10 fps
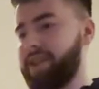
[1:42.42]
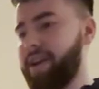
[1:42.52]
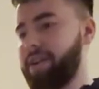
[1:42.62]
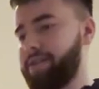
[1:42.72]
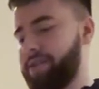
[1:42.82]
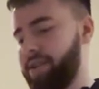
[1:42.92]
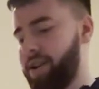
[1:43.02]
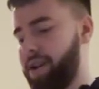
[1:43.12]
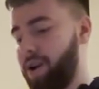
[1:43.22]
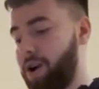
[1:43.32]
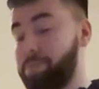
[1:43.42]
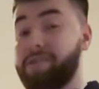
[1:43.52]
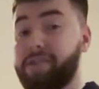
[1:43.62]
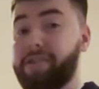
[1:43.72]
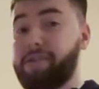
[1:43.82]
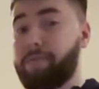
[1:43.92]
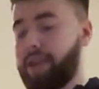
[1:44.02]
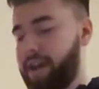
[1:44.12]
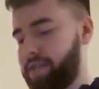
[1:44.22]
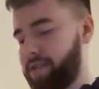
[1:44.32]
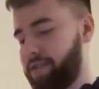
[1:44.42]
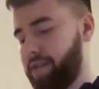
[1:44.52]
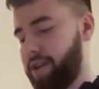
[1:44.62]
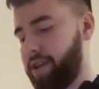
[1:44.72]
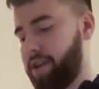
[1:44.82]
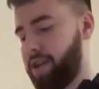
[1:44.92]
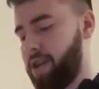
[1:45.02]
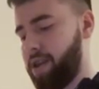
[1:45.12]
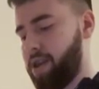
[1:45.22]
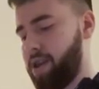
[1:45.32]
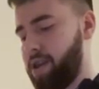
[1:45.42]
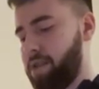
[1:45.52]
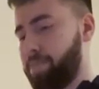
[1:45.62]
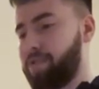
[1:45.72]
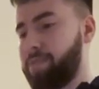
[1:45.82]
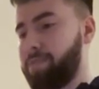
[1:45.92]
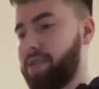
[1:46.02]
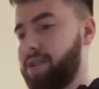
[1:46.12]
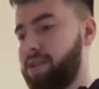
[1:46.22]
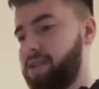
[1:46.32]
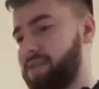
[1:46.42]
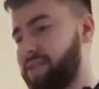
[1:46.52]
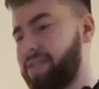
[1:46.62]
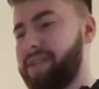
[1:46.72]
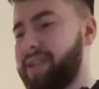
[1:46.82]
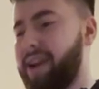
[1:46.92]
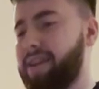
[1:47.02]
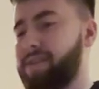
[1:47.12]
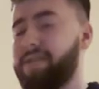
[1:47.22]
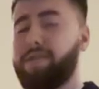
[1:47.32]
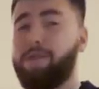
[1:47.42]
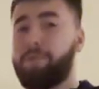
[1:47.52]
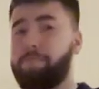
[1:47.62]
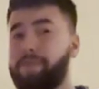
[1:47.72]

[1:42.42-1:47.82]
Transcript: character, I'm serious about having the crack. But to me, serious character is all about